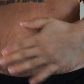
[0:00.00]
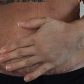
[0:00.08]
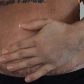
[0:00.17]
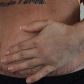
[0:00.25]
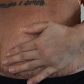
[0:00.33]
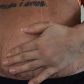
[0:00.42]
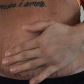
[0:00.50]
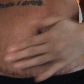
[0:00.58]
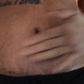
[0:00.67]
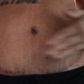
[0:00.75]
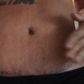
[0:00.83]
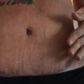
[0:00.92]
because it's not
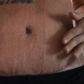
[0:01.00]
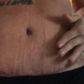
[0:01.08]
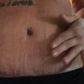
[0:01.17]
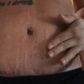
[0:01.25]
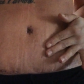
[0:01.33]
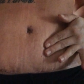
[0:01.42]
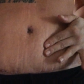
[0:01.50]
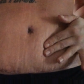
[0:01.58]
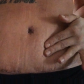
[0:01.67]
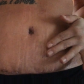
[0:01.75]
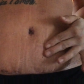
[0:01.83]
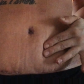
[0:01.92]
down here.
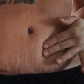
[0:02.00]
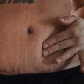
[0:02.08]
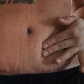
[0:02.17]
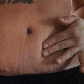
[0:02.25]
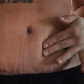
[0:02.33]
This is all